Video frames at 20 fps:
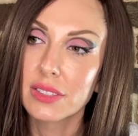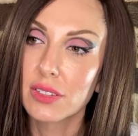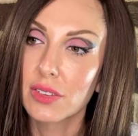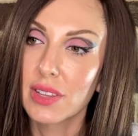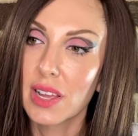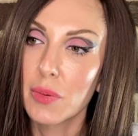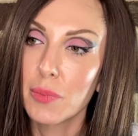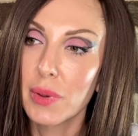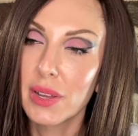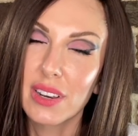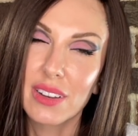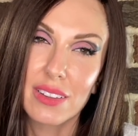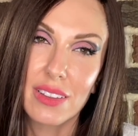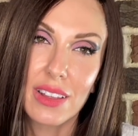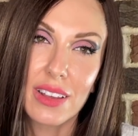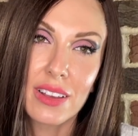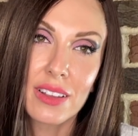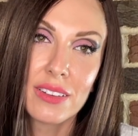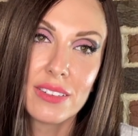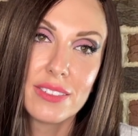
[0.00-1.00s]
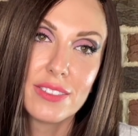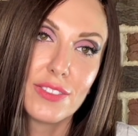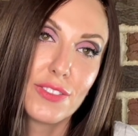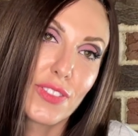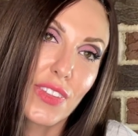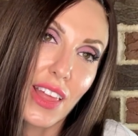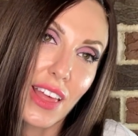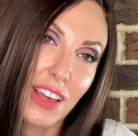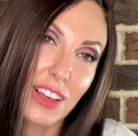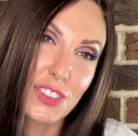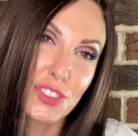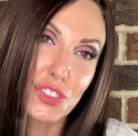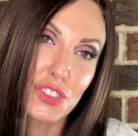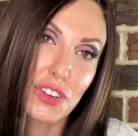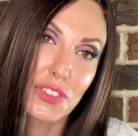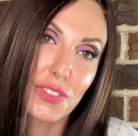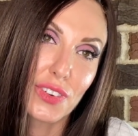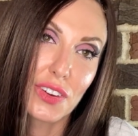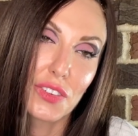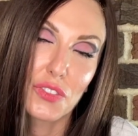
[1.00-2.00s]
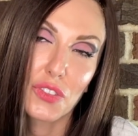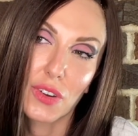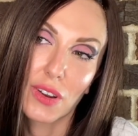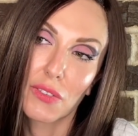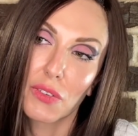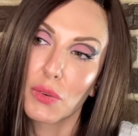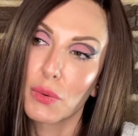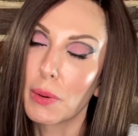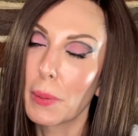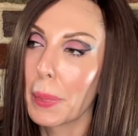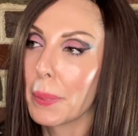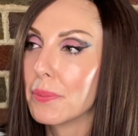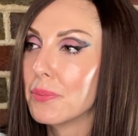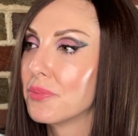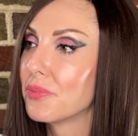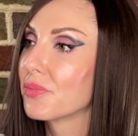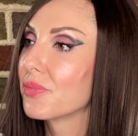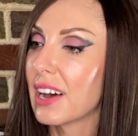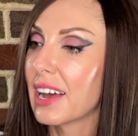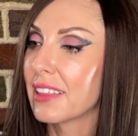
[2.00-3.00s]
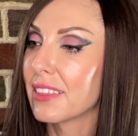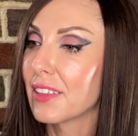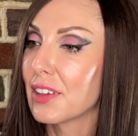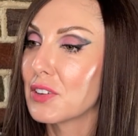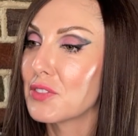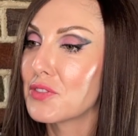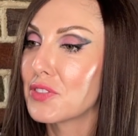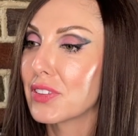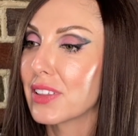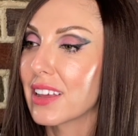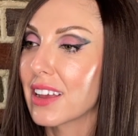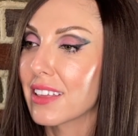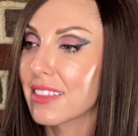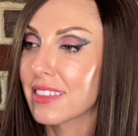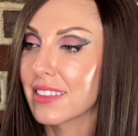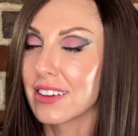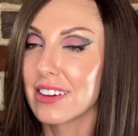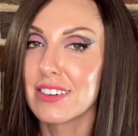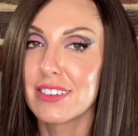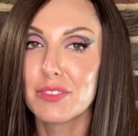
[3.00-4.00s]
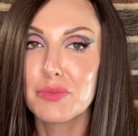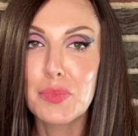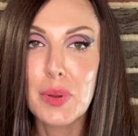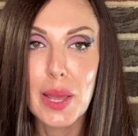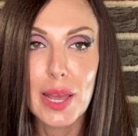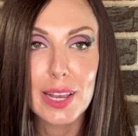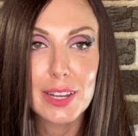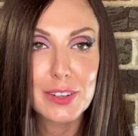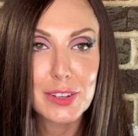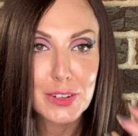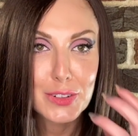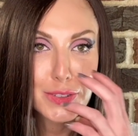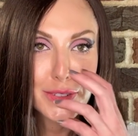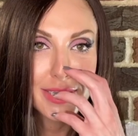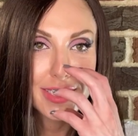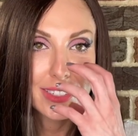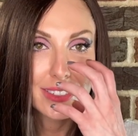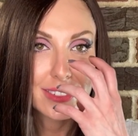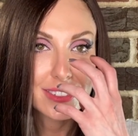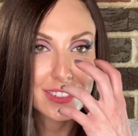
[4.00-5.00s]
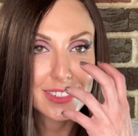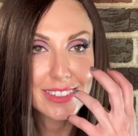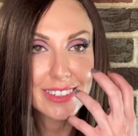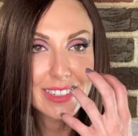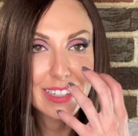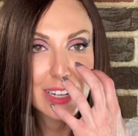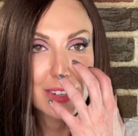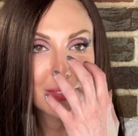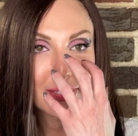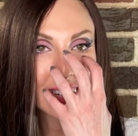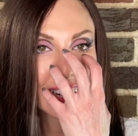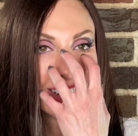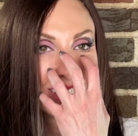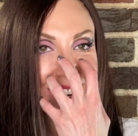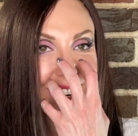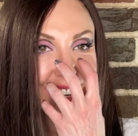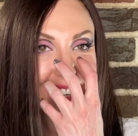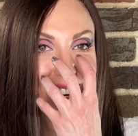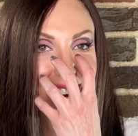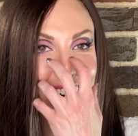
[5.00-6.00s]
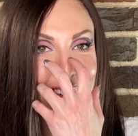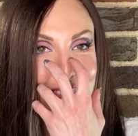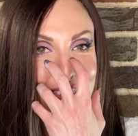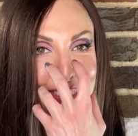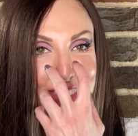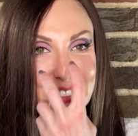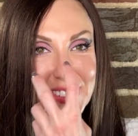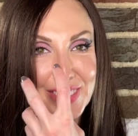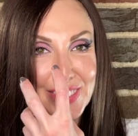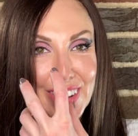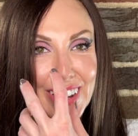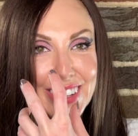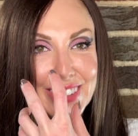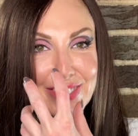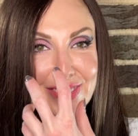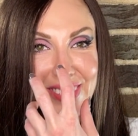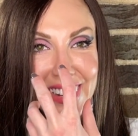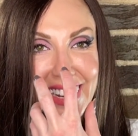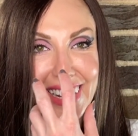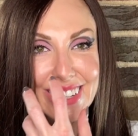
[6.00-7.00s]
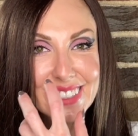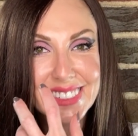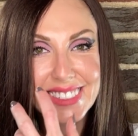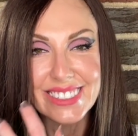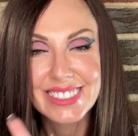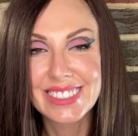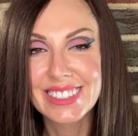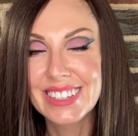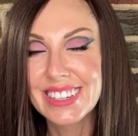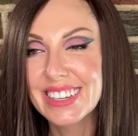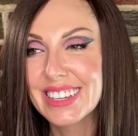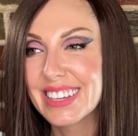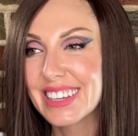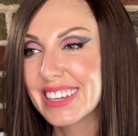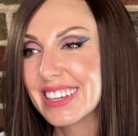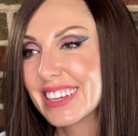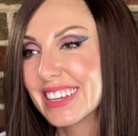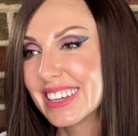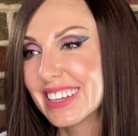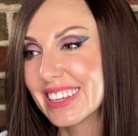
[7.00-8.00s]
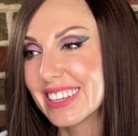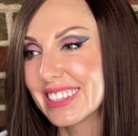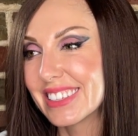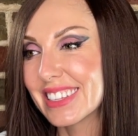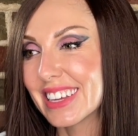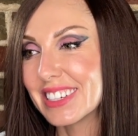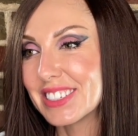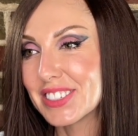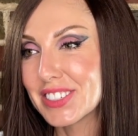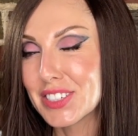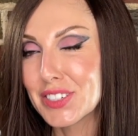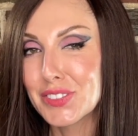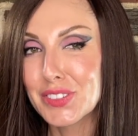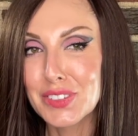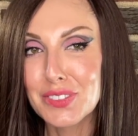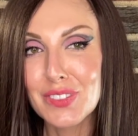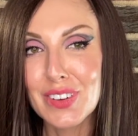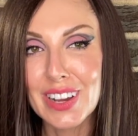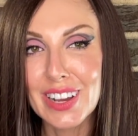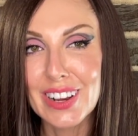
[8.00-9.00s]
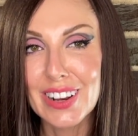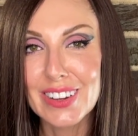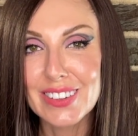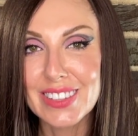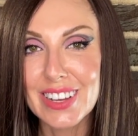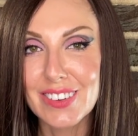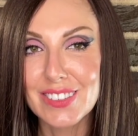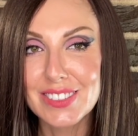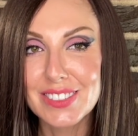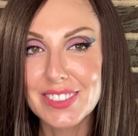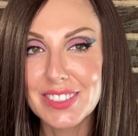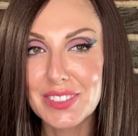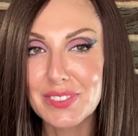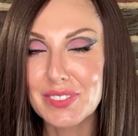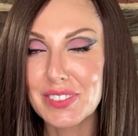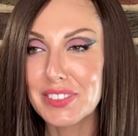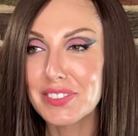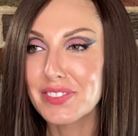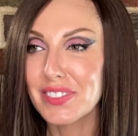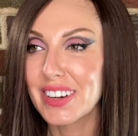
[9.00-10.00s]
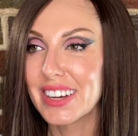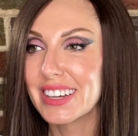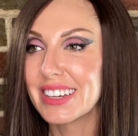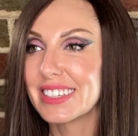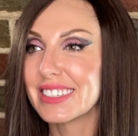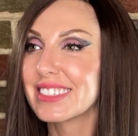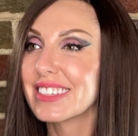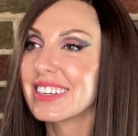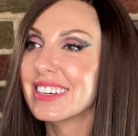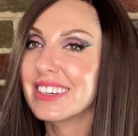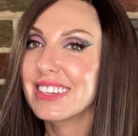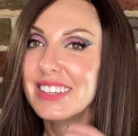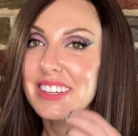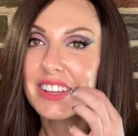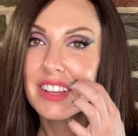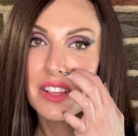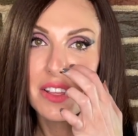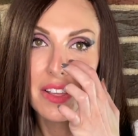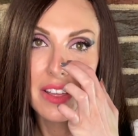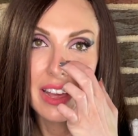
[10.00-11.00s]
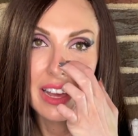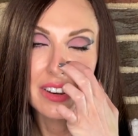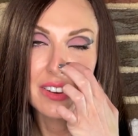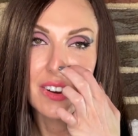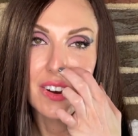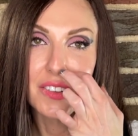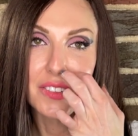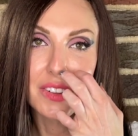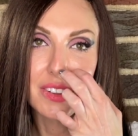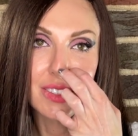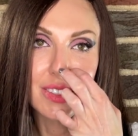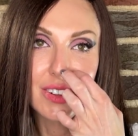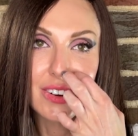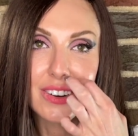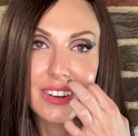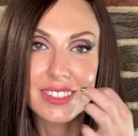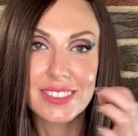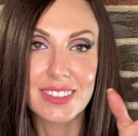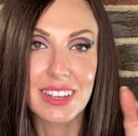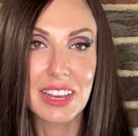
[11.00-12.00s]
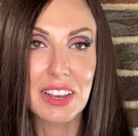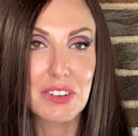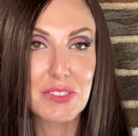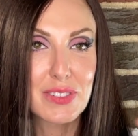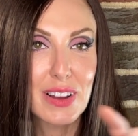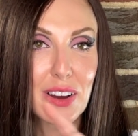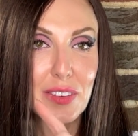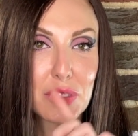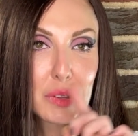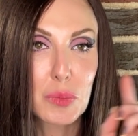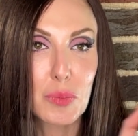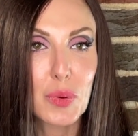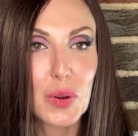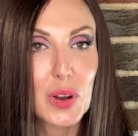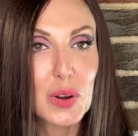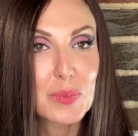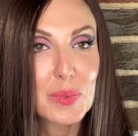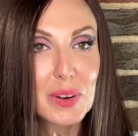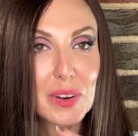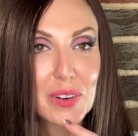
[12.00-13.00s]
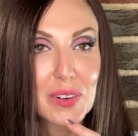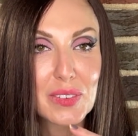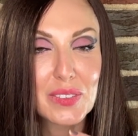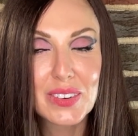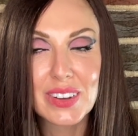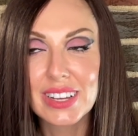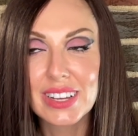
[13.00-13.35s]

So that made it like extra fun for everyone. I loved like the pig noses leading up to and after Swine Fest that she would wear. That was super fun. And all the looks like around the promo.